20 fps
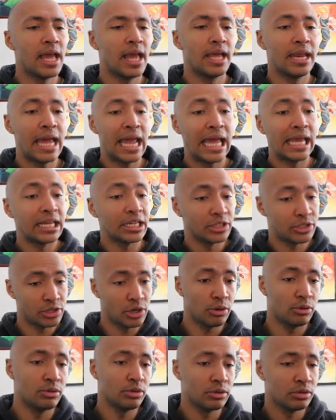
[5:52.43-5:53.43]
and
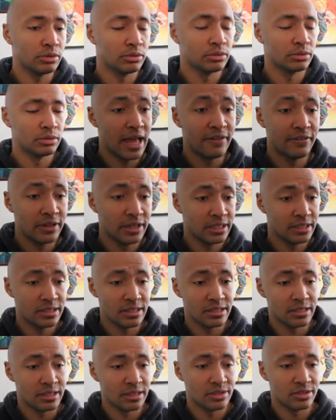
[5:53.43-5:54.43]
anecdotal evidence
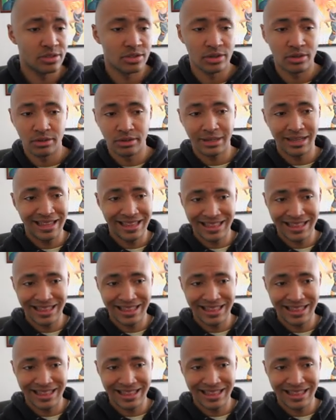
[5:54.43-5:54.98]
is concerned,